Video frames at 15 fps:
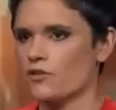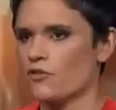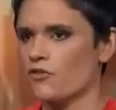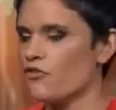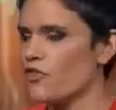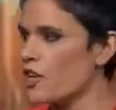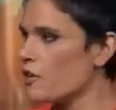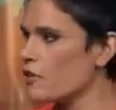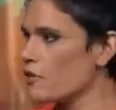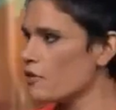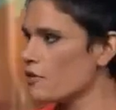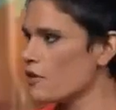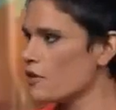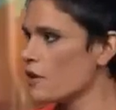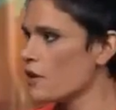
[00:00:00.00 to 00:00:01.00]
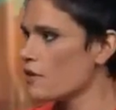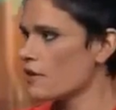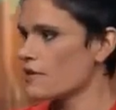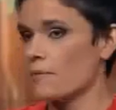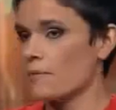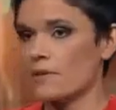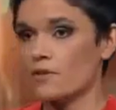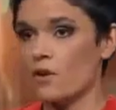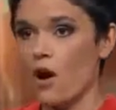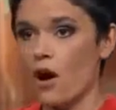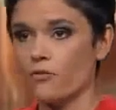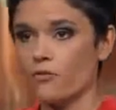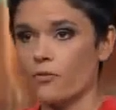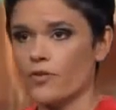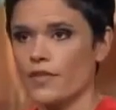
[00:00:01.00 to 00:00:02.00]
it just feels like something's
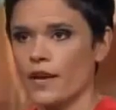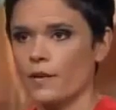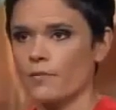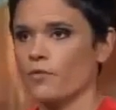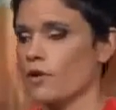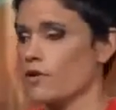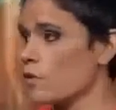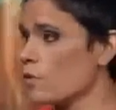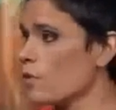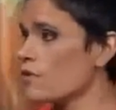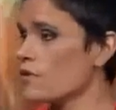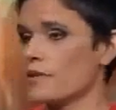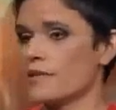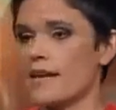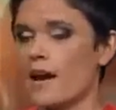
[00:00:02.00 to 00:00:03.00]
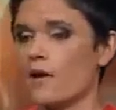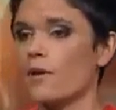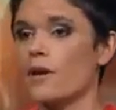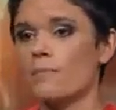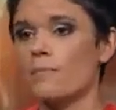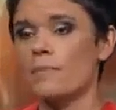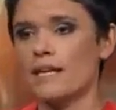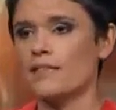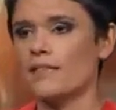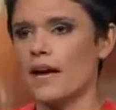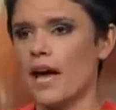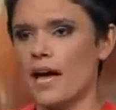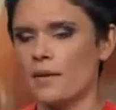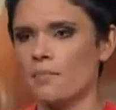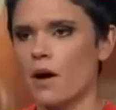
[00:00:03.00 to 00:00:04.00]
off with them. Russell Wilson now making the
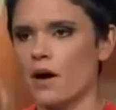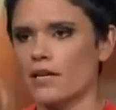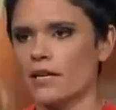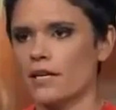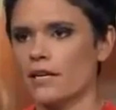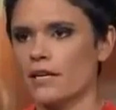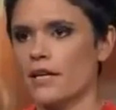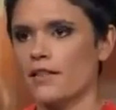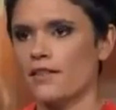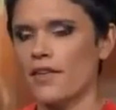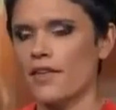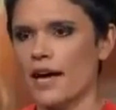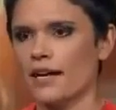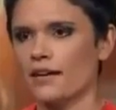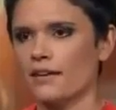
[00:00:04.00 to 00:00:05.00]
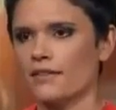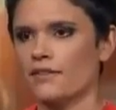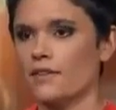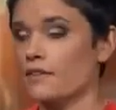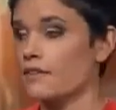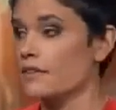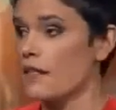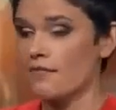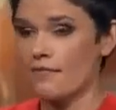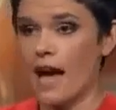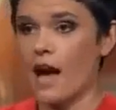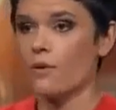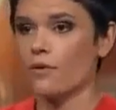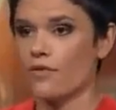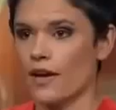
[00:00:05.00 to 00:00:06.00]
kind of money that doesn't
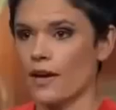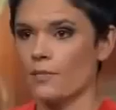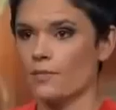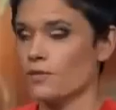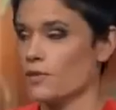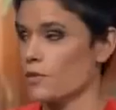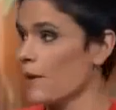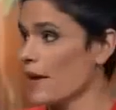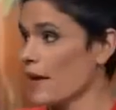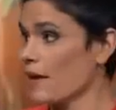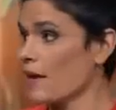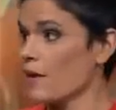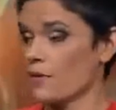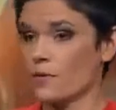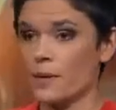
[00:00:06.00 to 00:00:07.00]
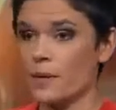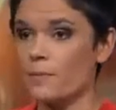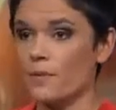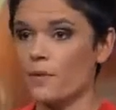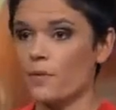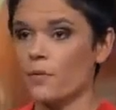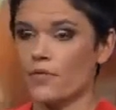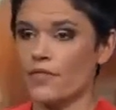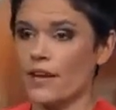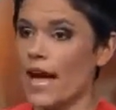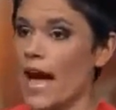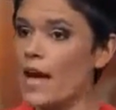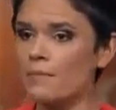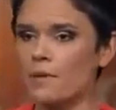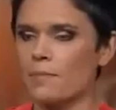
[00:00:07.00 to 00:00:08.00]
allow them to pay other people what they
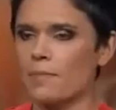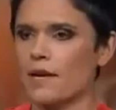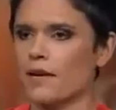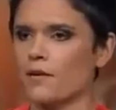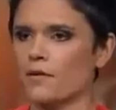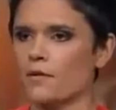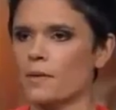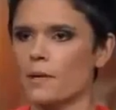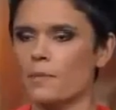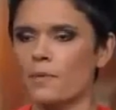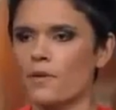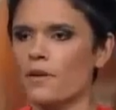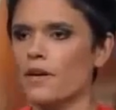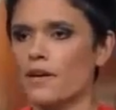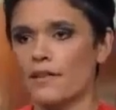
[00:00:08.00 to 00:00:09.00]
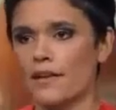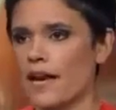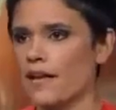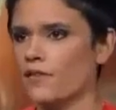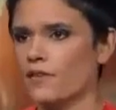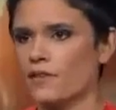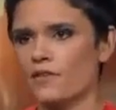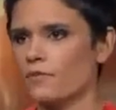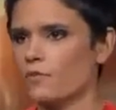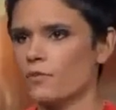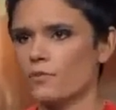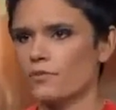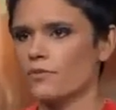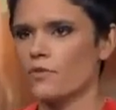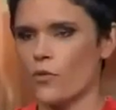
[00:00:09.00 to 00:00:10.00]
had been paying other people. They had this
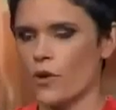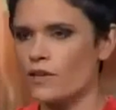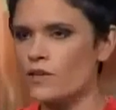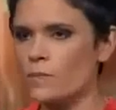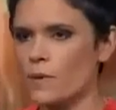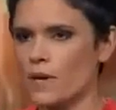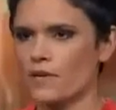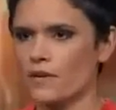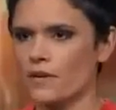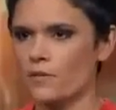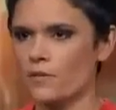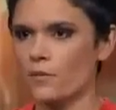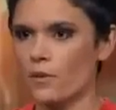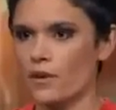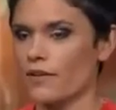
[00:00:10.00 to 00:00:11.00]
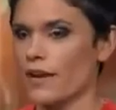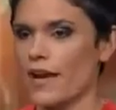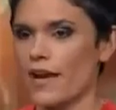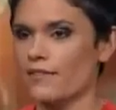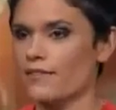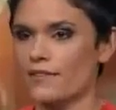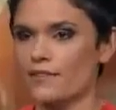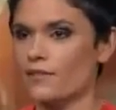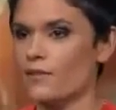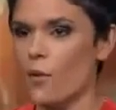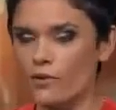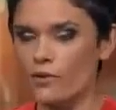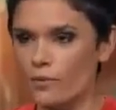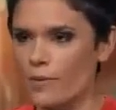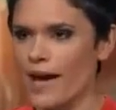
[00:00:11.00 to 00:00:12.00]
grace period where they had this
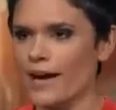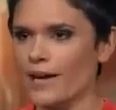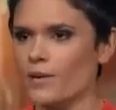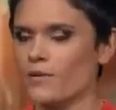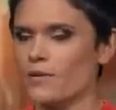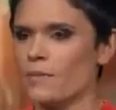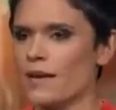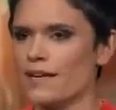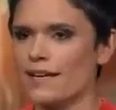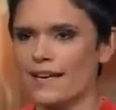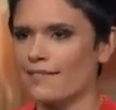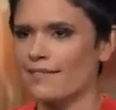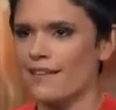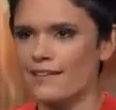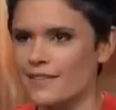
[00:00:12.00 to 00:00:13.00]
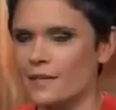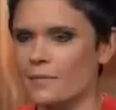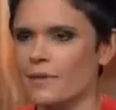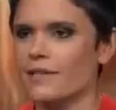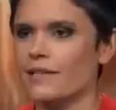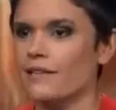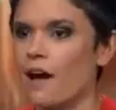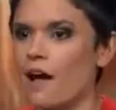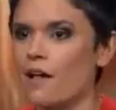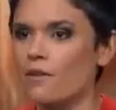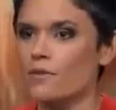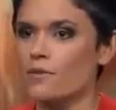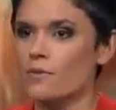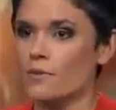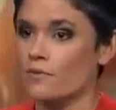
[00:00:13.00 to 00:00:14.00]
quarterback who was making less than $1 million
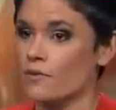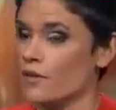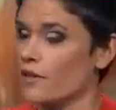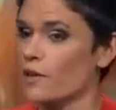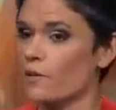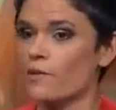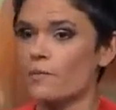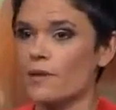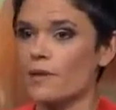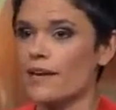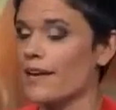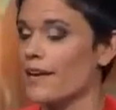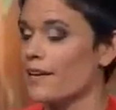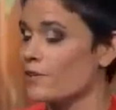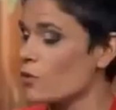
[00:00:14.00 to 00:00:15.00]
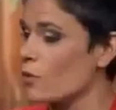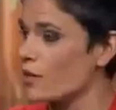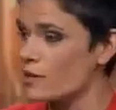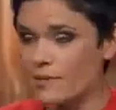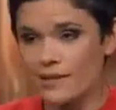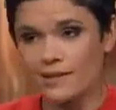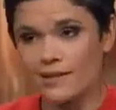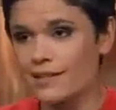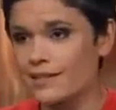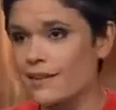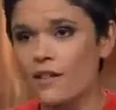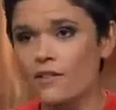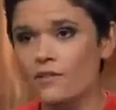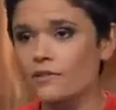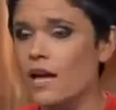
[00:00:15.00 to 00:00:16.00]
when really he was playing at a $20 million
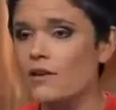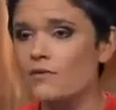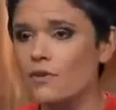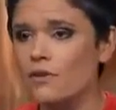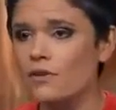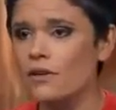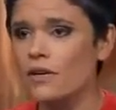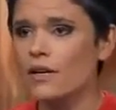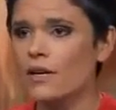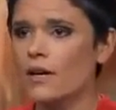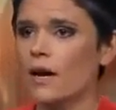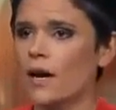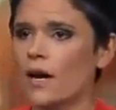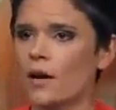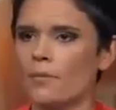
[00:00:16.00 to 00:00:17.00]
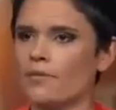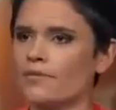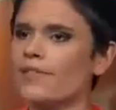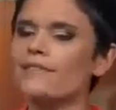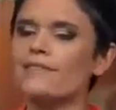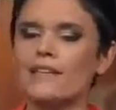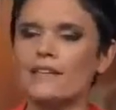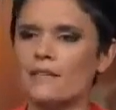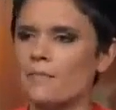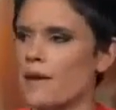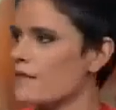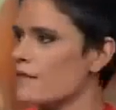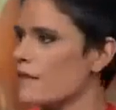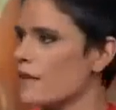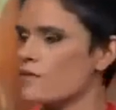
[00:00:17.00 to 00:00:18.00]
level. That D is
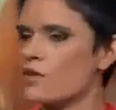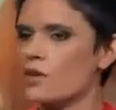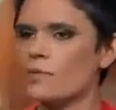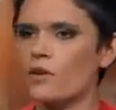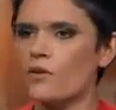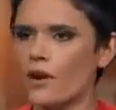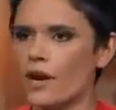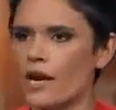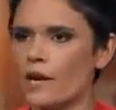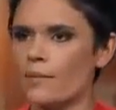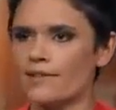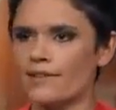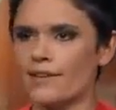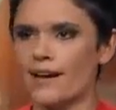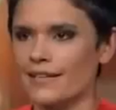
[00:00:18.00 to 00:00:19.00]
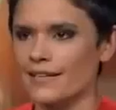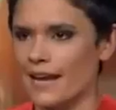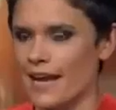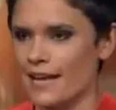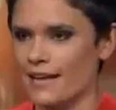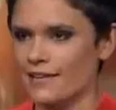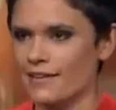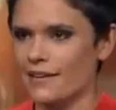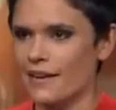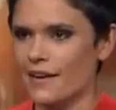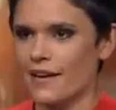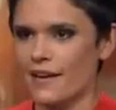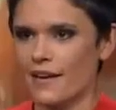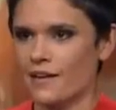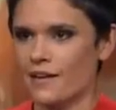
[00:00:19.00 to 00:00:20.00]
amazing. Jimmy Graham at tight end